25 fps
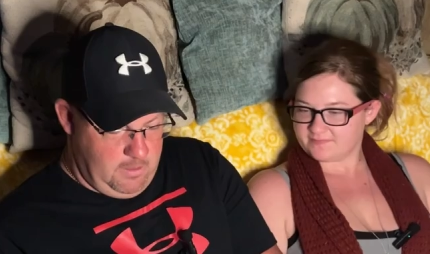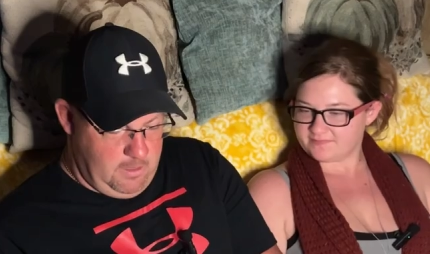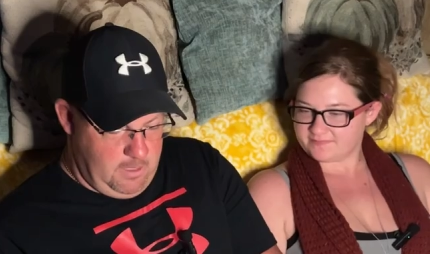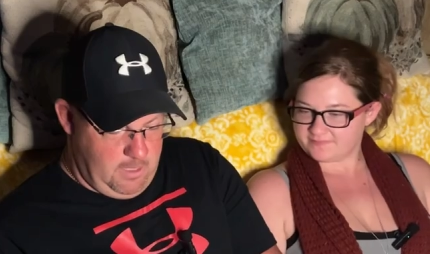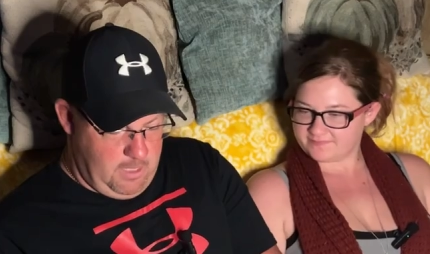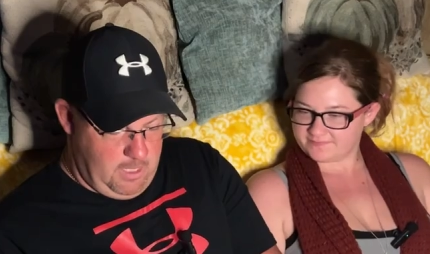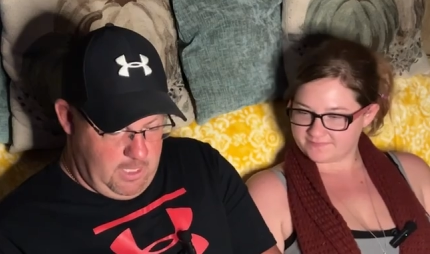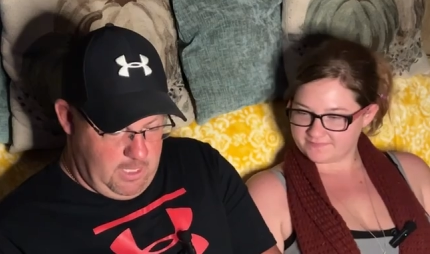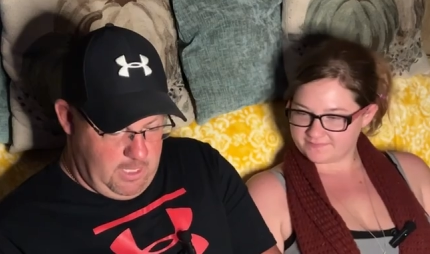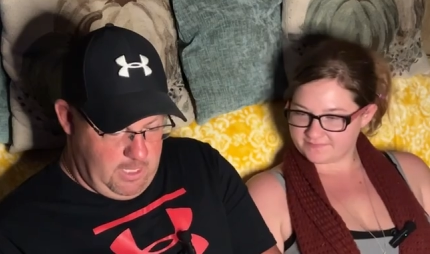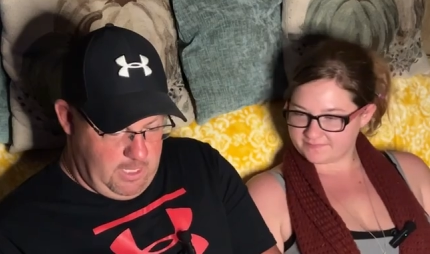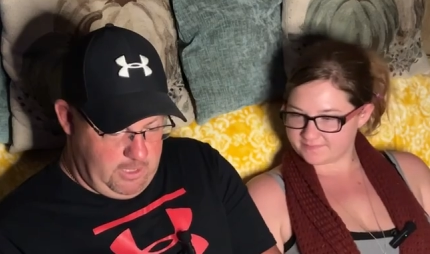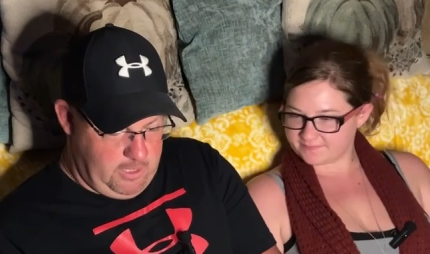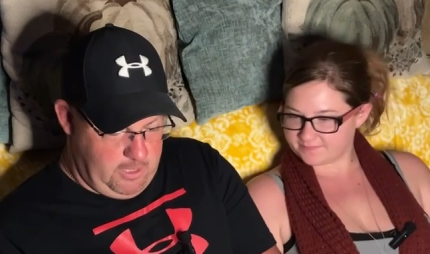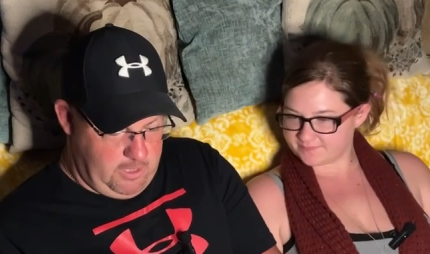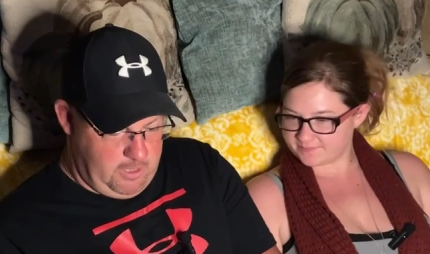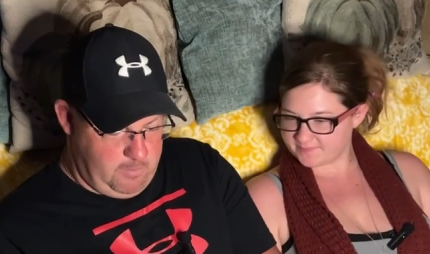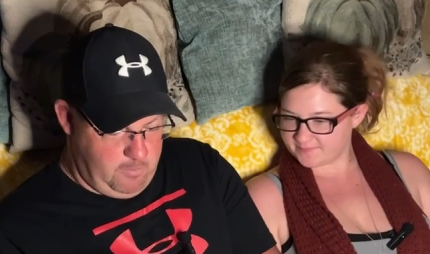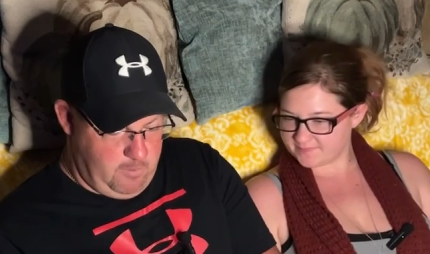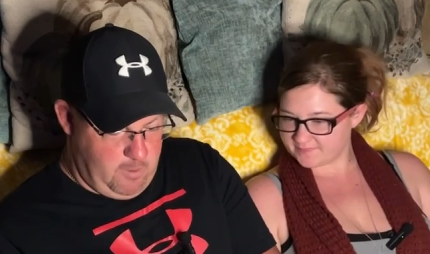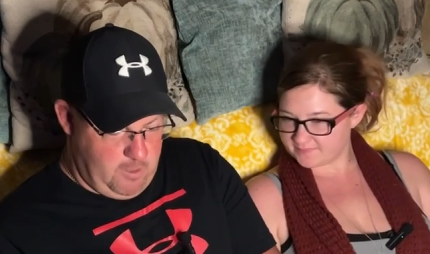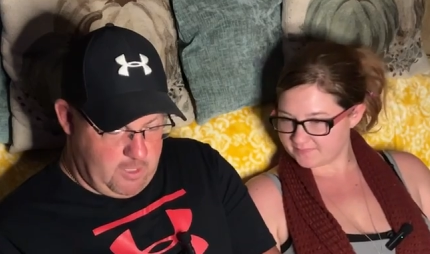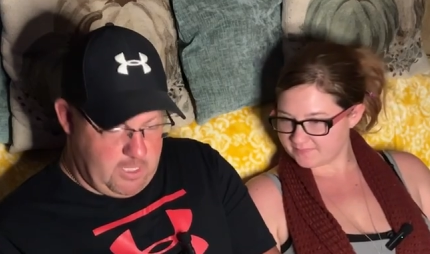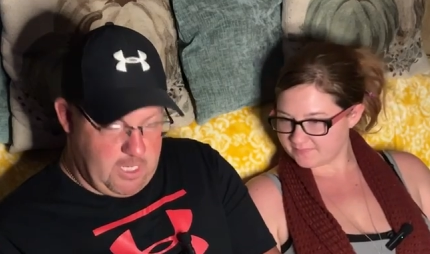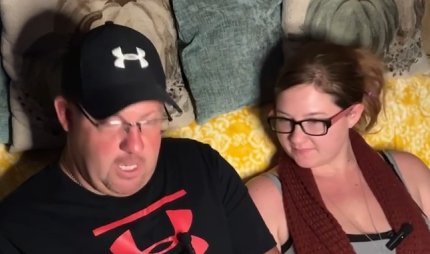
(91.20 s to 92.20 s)
Speaker 1: go. Uh,
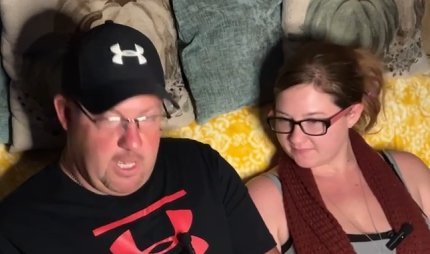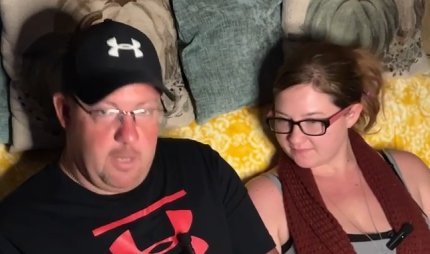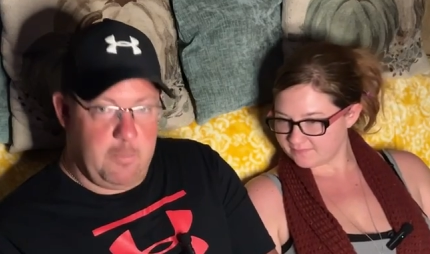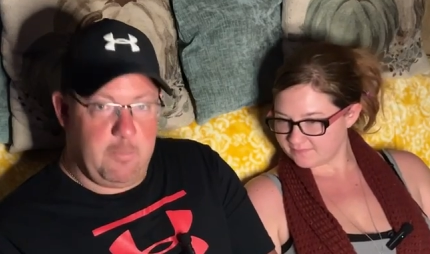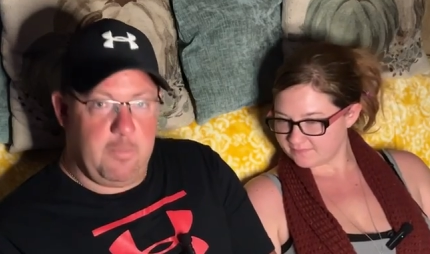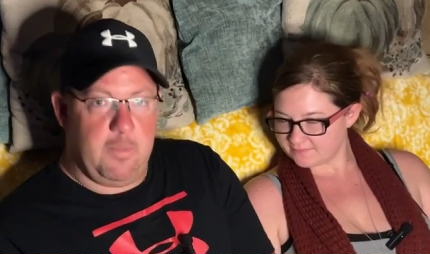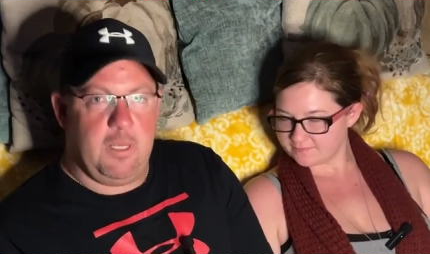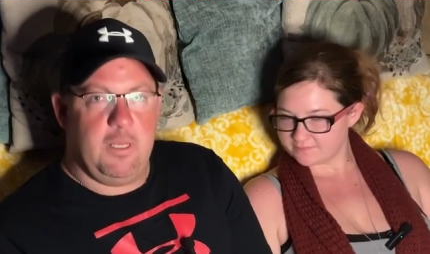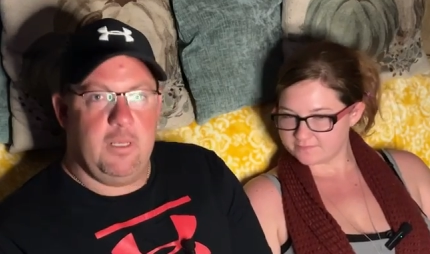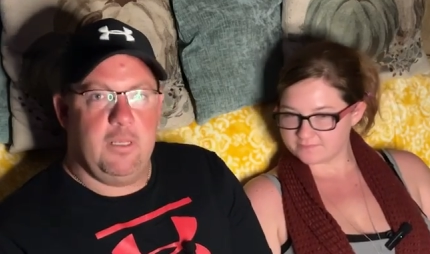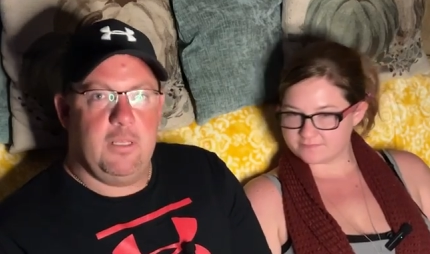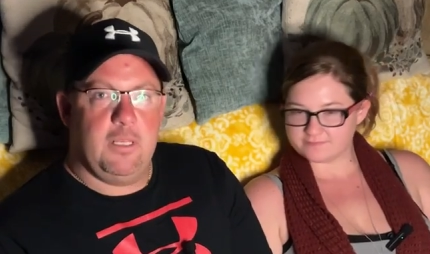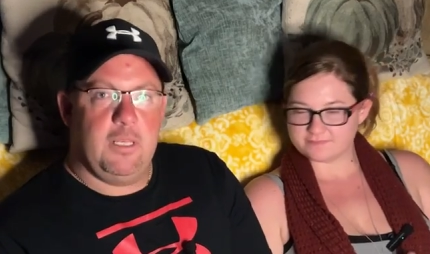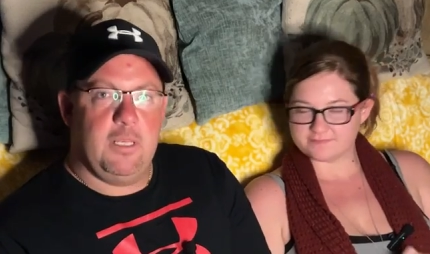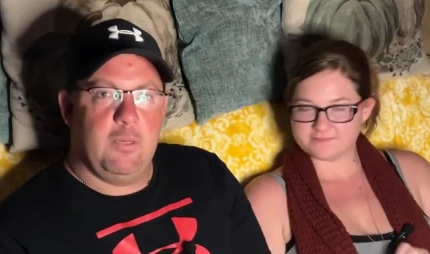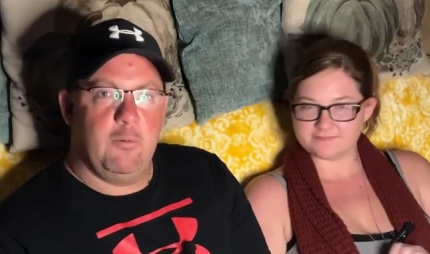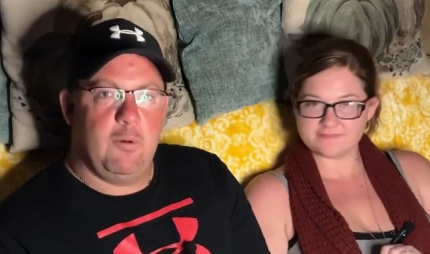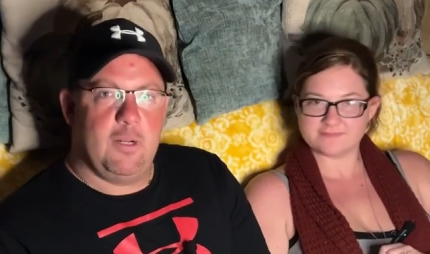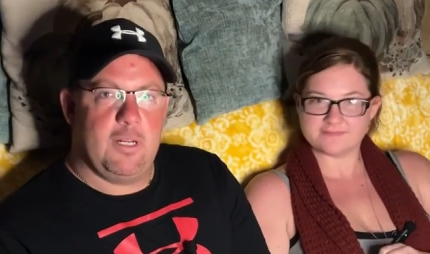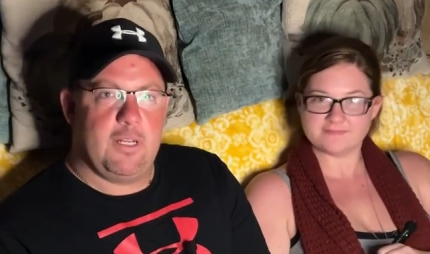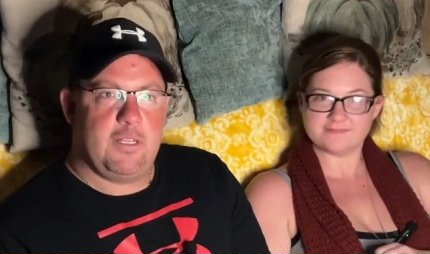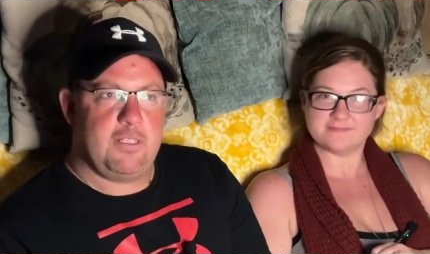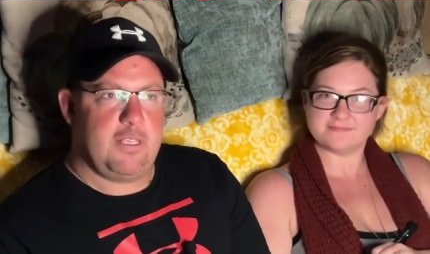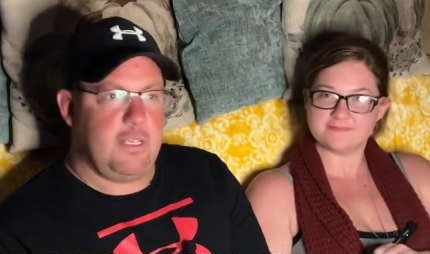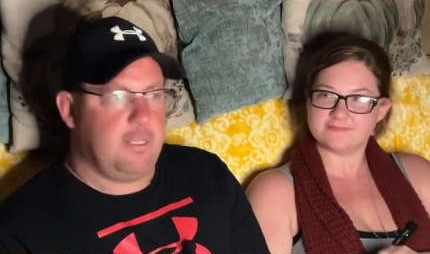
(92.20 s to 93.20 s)
just woke up.
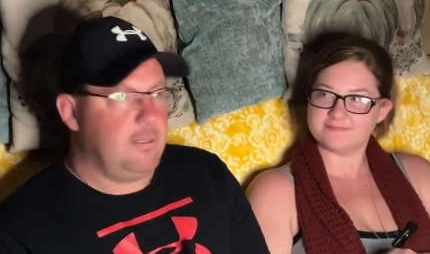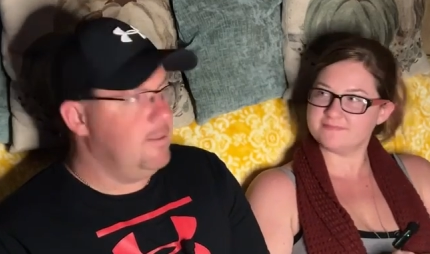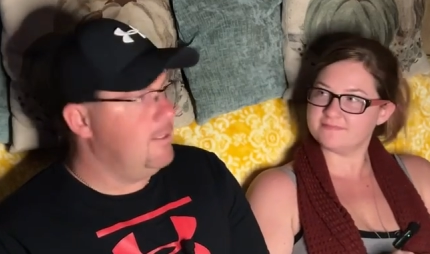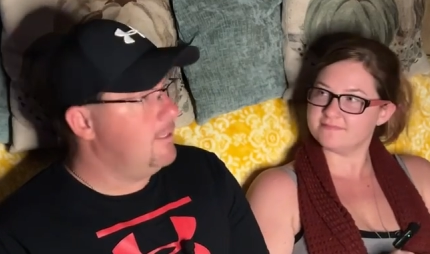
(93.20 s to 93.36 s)
What is it?